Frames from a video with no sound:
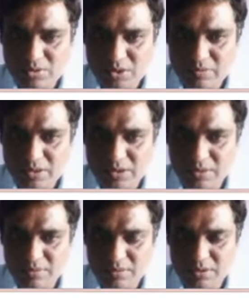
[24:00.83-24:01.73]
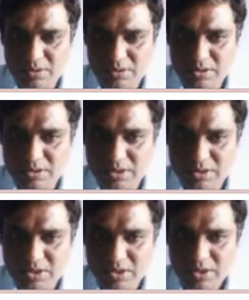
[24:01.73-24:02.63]
equivalent
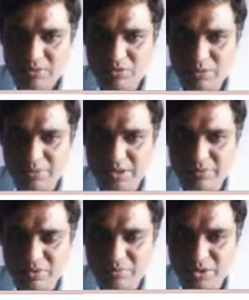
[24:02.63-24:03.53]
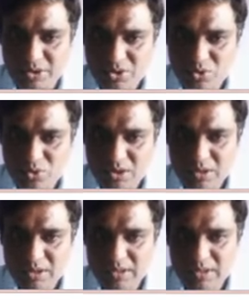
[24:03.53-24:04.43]
resistance will be giving me this total
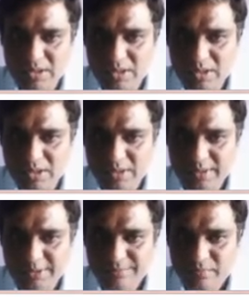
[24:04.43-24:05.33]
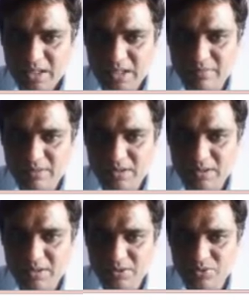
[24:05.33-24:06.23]
current, and then I will
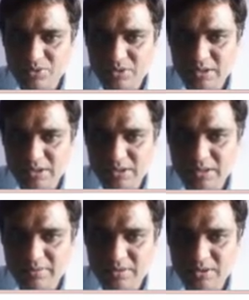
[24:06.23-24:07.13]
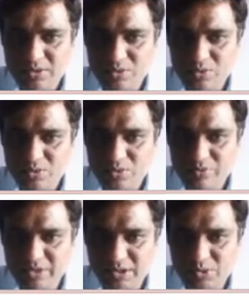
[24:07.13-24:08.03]
use the current division rule to
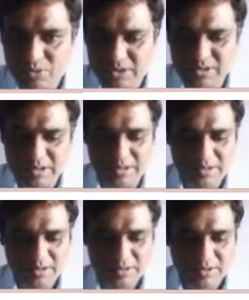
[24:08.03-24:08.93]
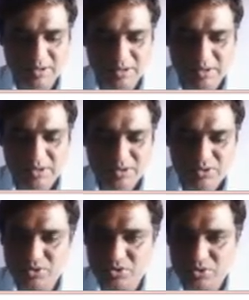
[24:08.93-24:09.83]
find out this current. Okay,
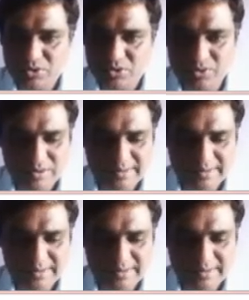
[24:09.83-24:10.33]
so